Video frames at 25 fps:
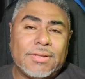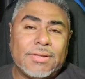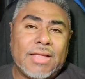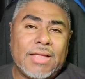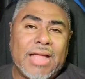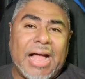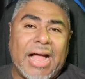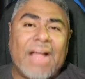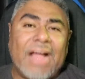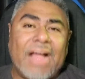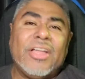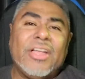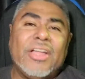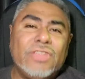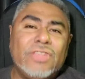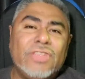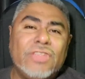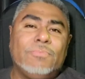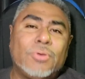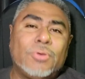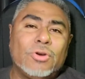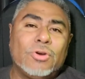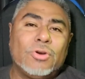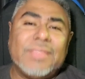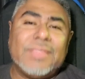How can you
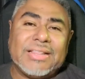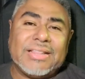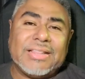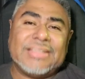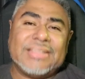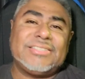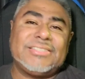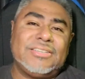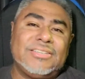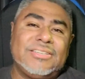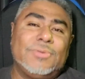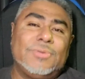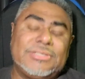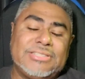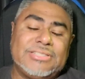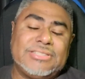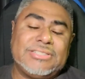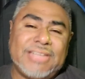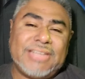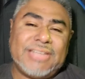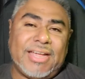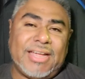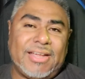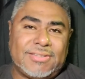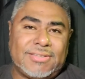prove that the seal was
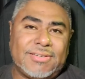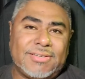intact?